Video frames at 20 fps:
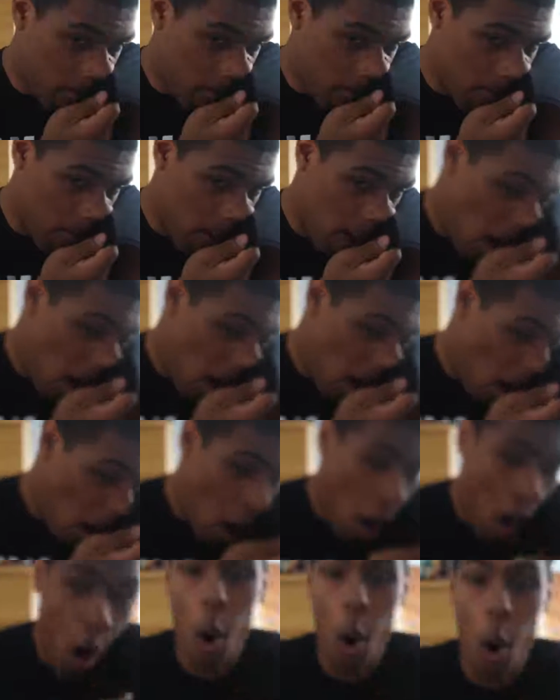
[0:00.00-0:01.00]
and
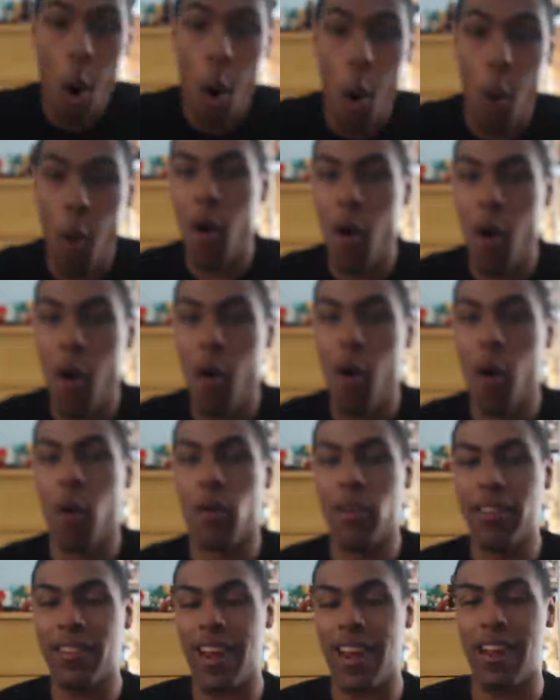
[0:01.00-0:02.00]

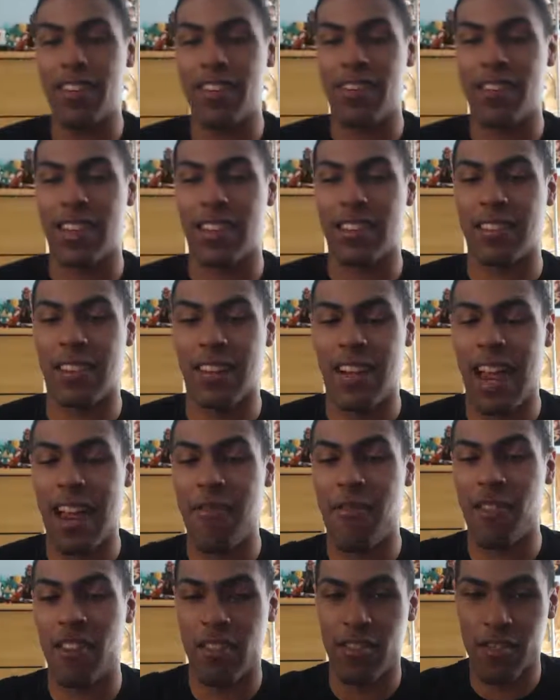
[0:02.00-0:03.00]
whoa! This guy just takes a
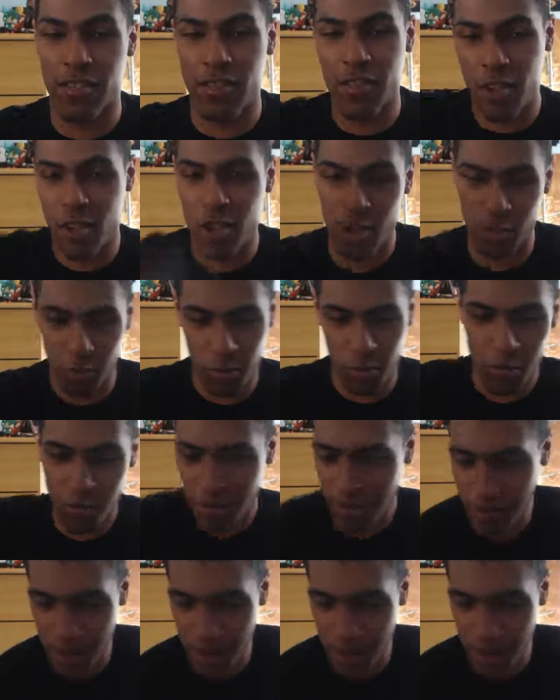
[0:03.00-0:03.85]
knife and just